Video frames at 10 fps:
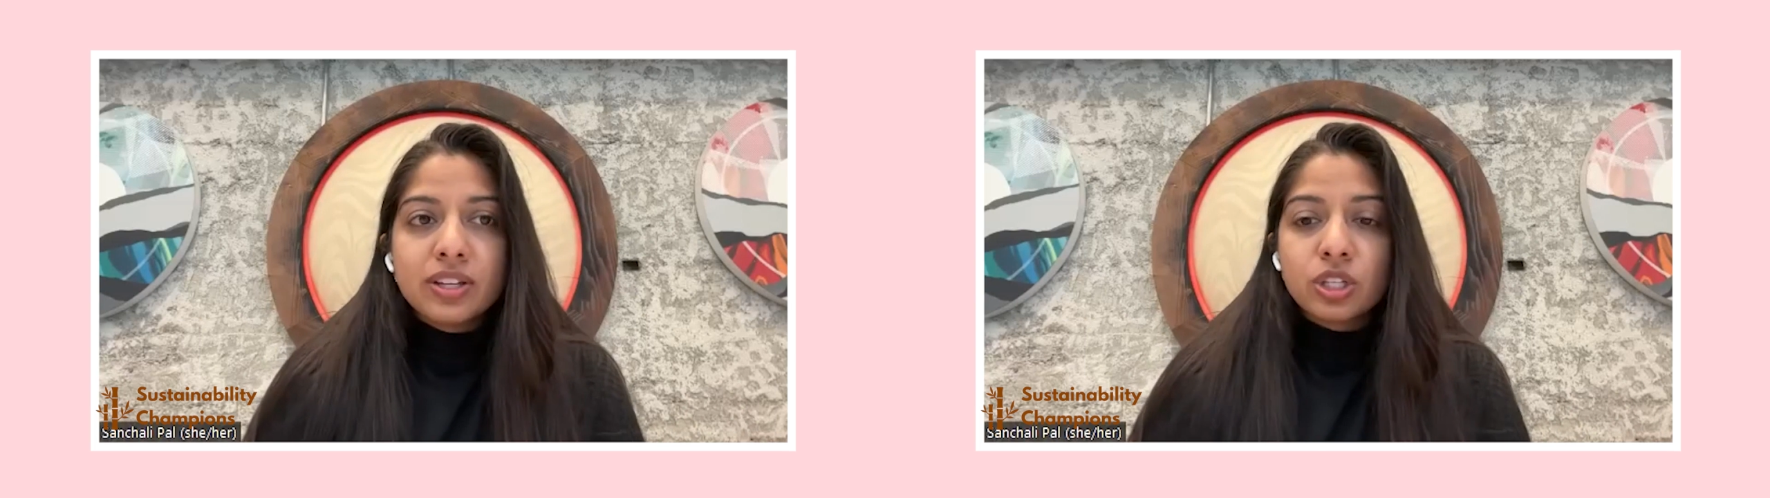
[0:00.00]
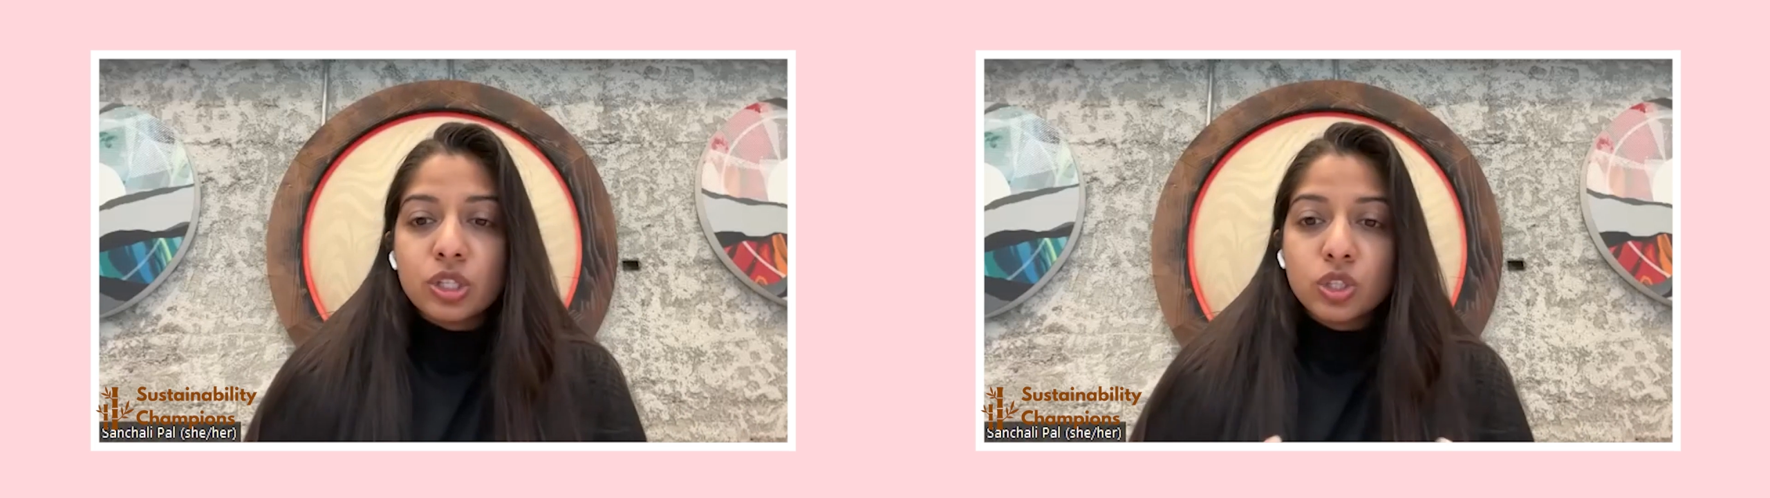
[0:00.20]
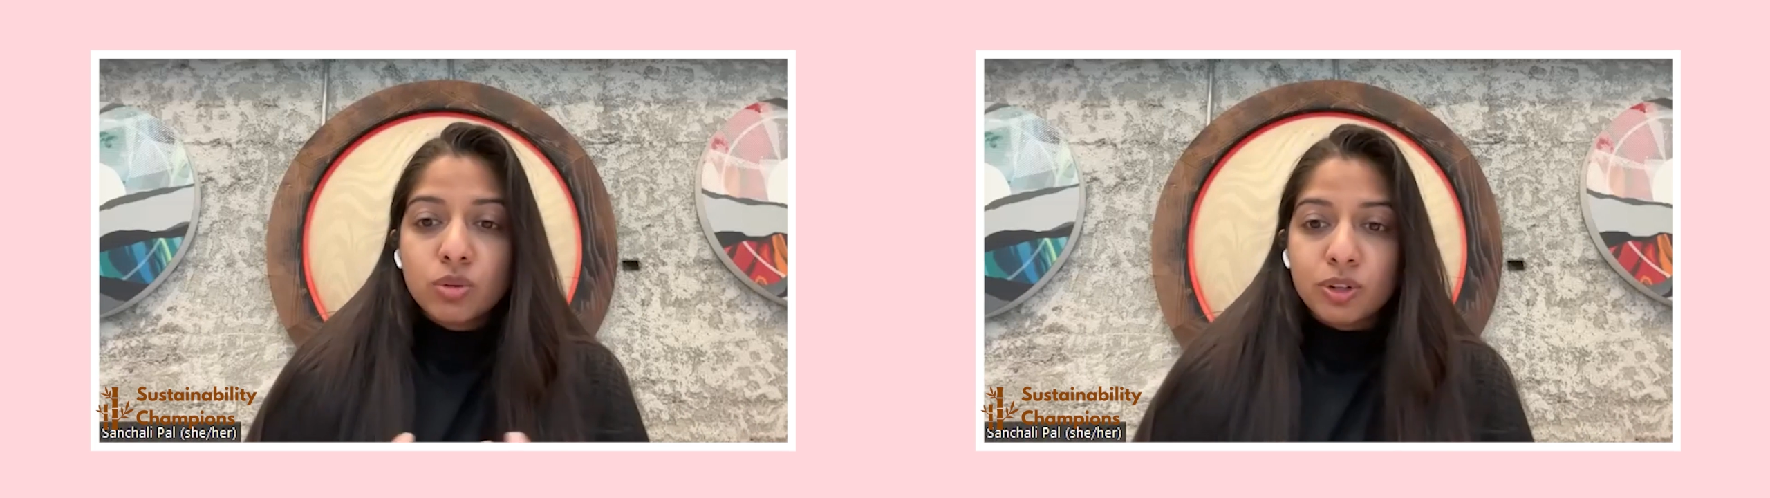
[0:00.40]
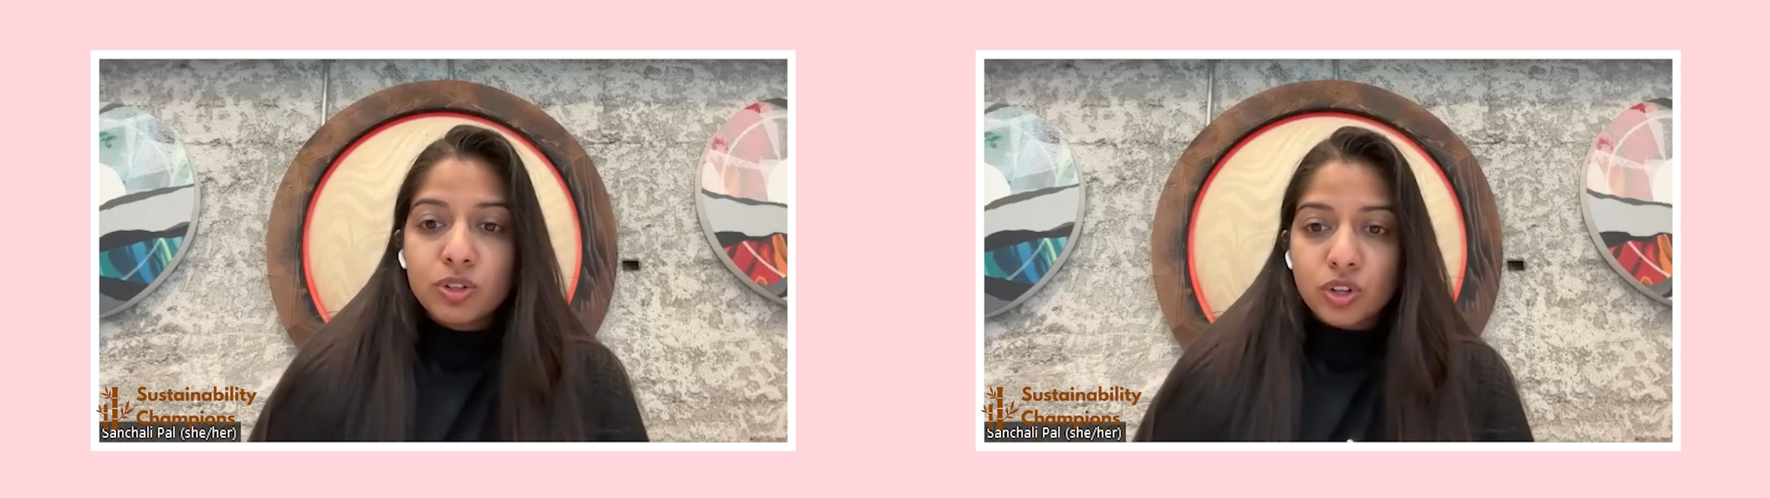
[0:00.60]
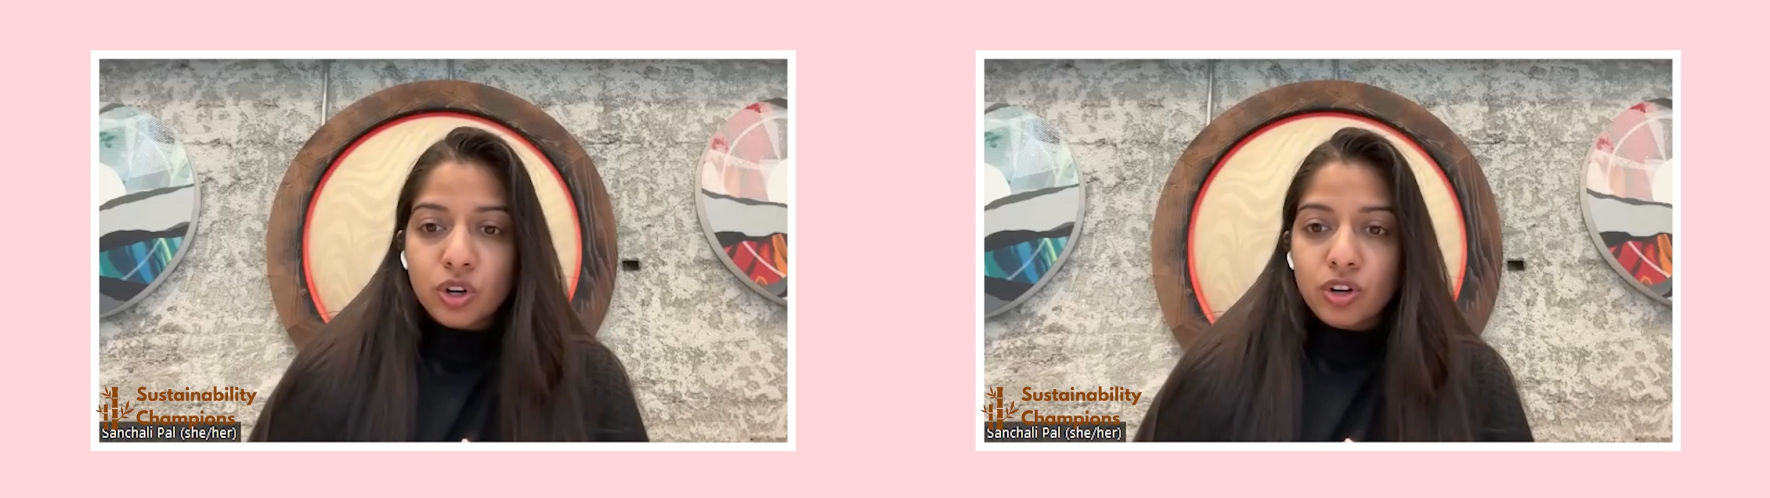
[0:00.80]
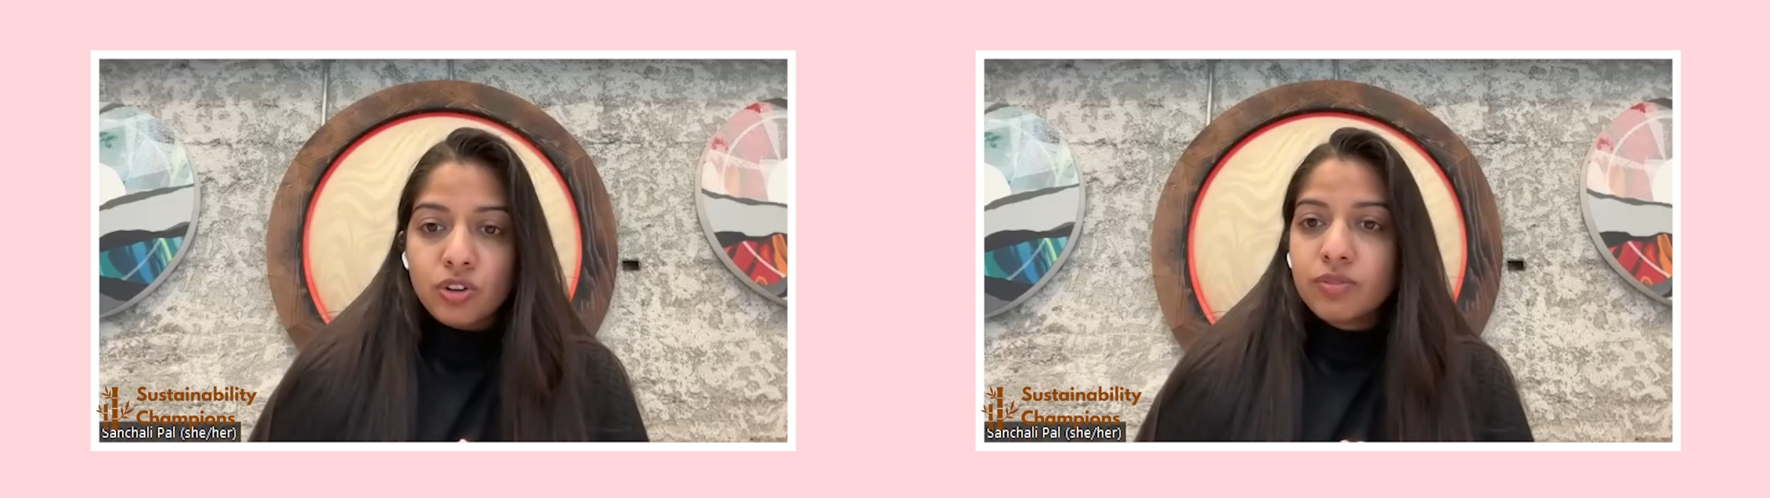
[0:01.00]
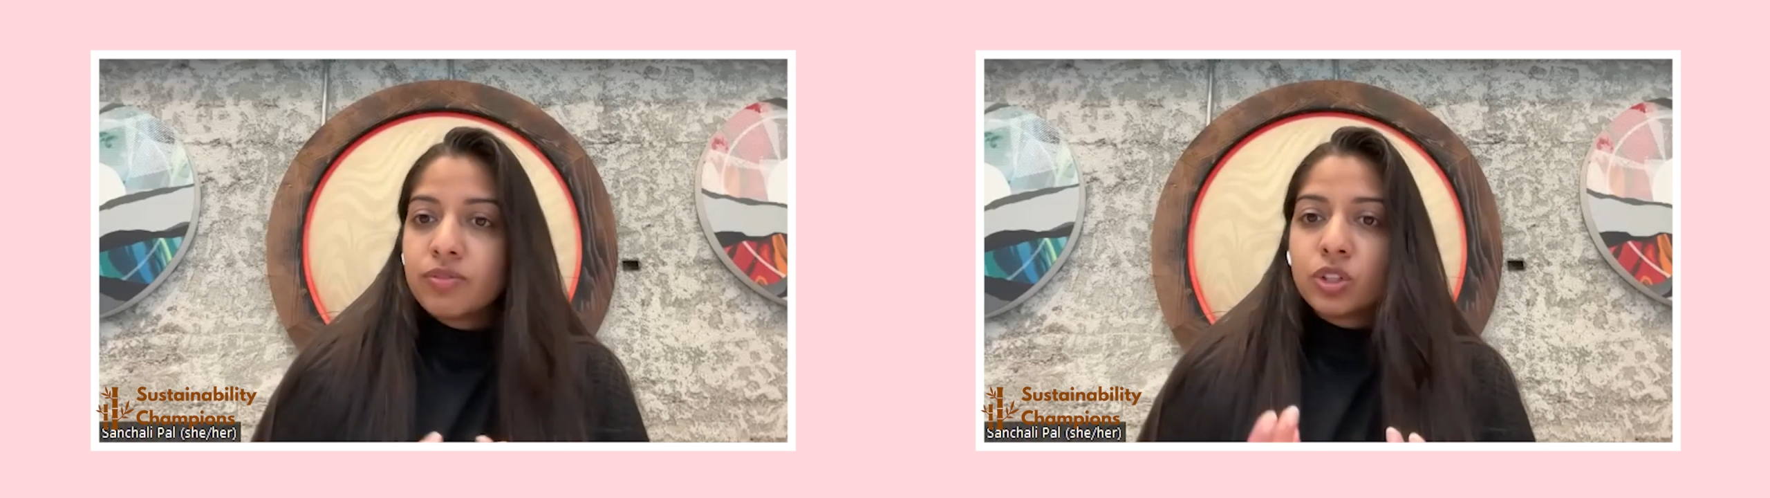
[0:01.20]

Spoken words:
as consumers are